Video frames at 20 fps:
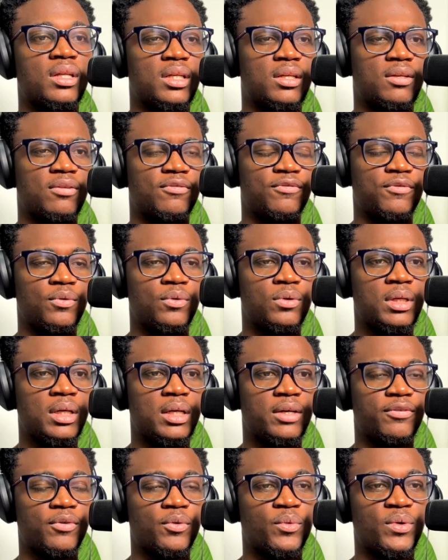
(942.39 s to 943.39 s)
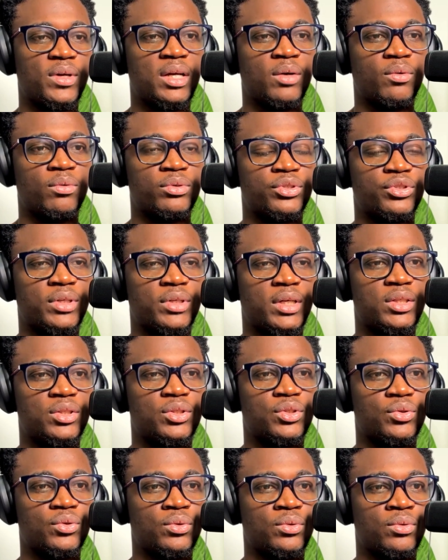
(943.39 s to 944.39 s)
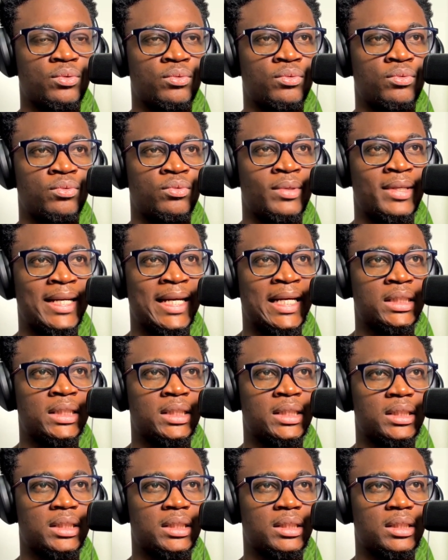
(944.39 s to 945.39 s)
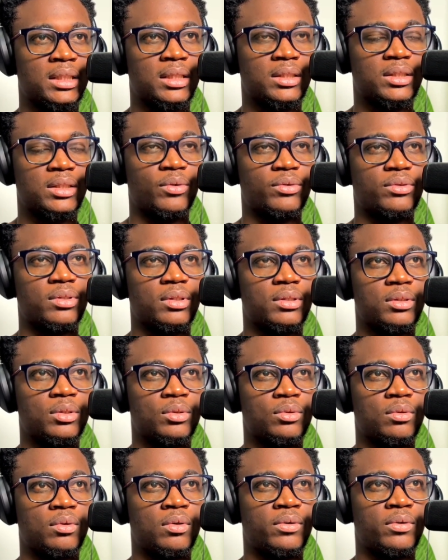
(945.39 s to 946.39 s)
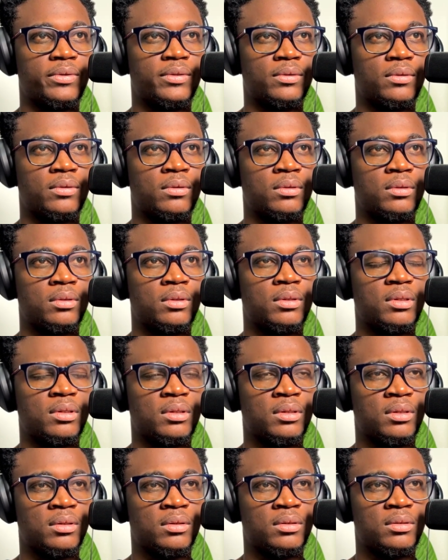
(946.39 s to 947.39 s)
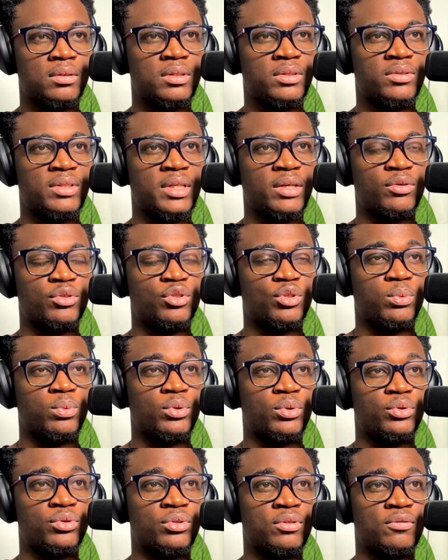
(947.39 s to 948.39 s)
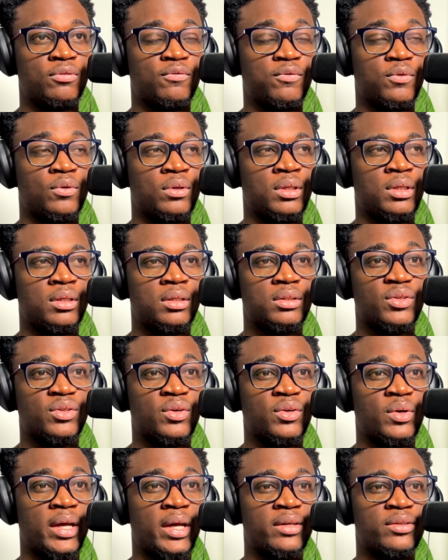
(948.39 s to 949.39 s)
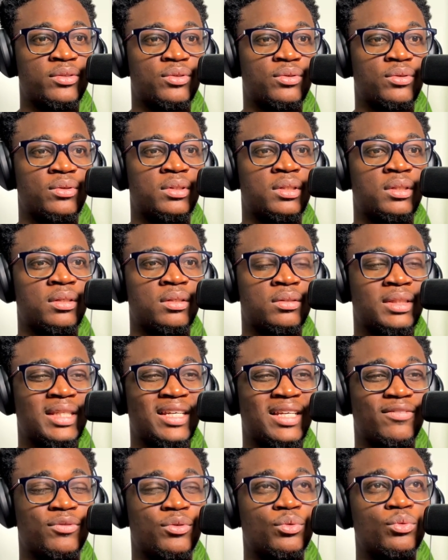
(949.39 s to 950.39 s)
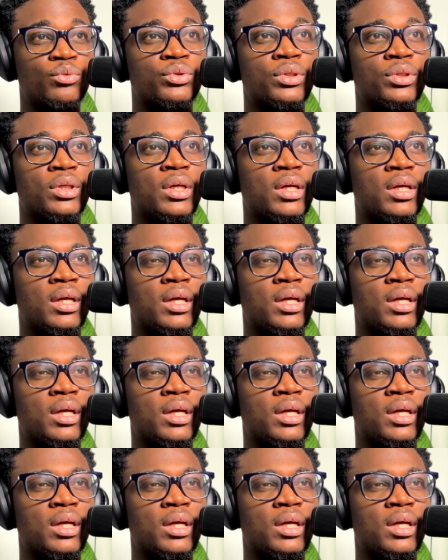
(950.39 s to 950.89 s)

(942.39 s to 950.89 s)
Then Vola for when I was trying to write. So I was trying to author the sales language support using Vola. So I installed their dev tools.